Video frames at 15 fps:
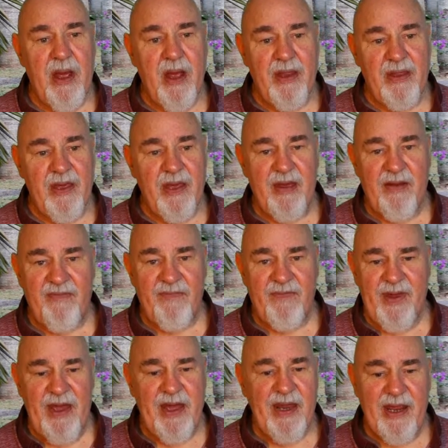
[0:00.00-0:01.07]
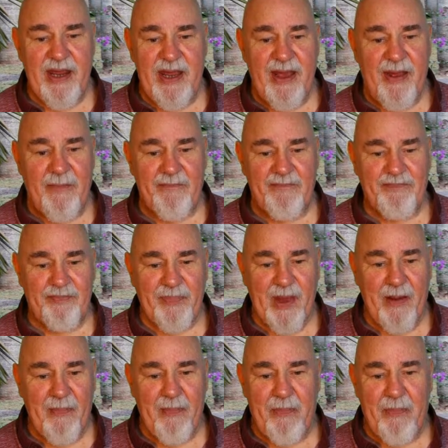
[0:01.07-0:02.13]
and they are very
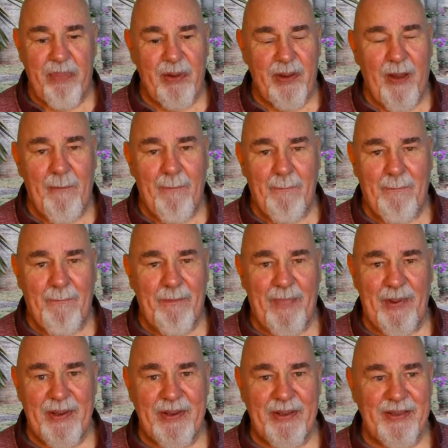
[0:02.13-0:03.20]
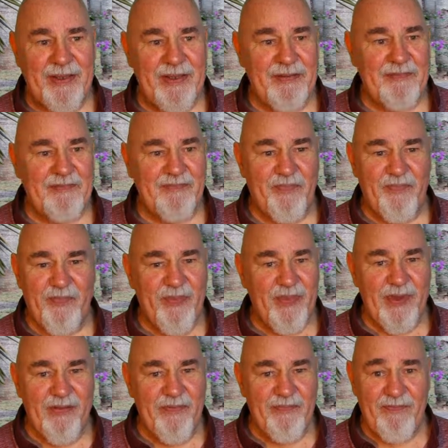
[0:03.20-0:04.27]
plump and
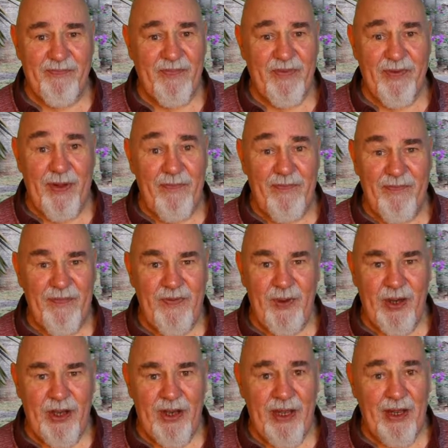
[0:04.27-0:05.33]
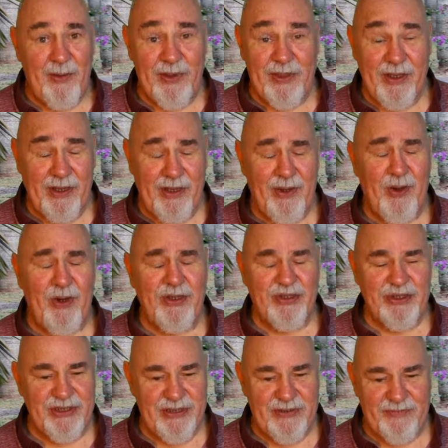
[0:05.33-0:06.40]
fully liquid. They're
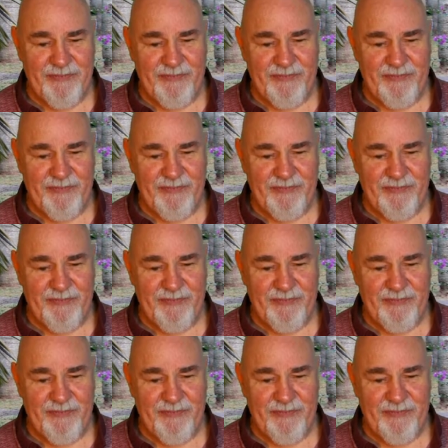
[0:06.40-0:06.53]
gorgeous.